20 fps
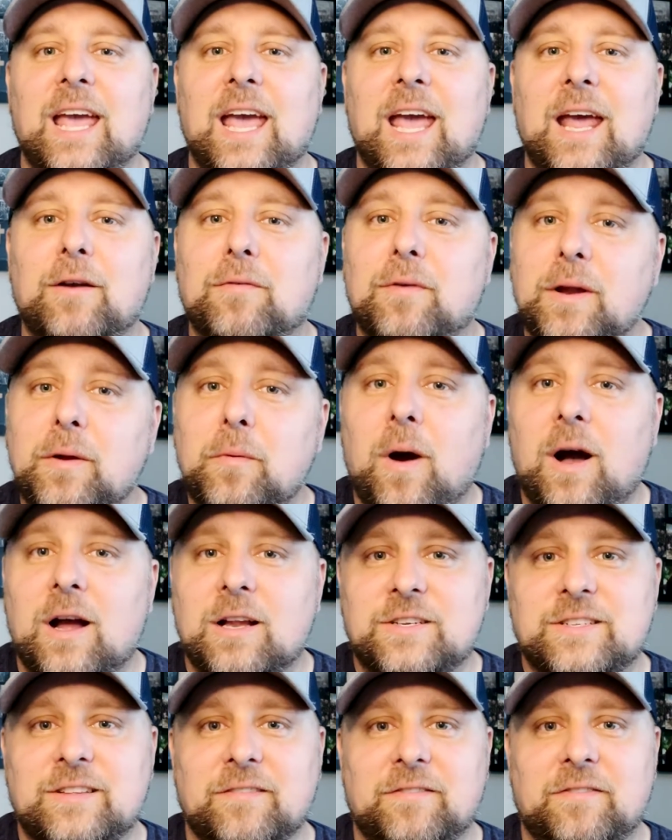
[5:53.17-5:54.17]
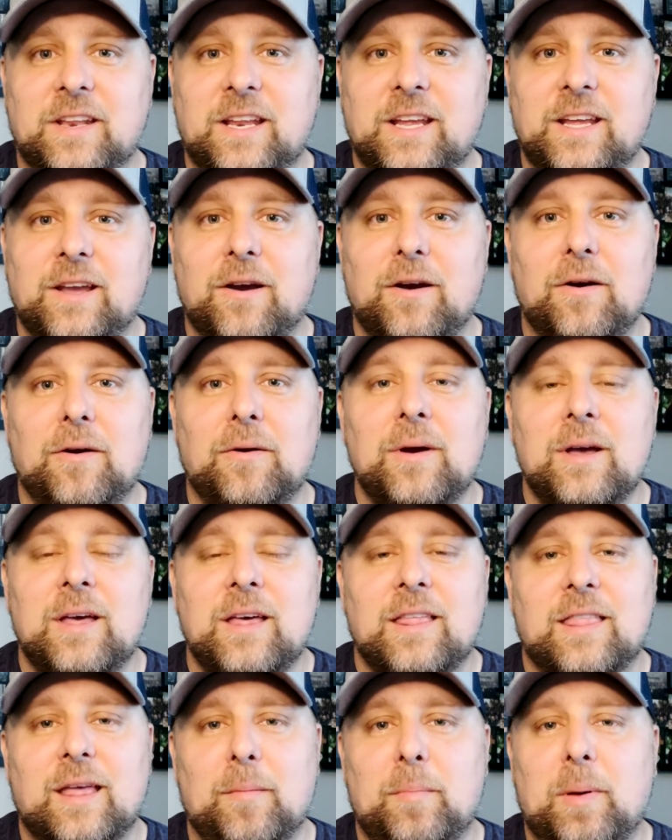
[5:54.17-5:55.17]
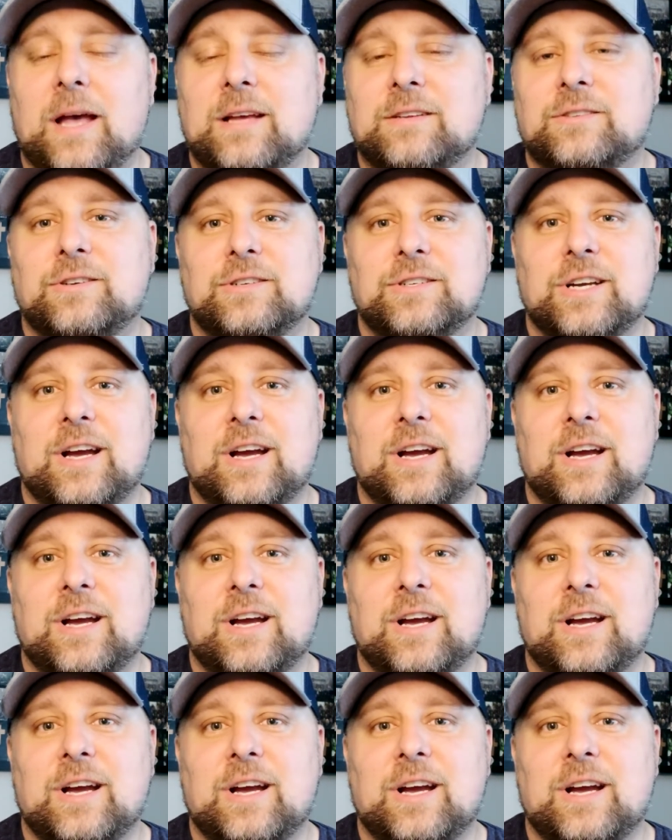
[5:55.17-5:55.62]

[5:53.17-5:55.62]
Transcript: and rewatch the video that Pastor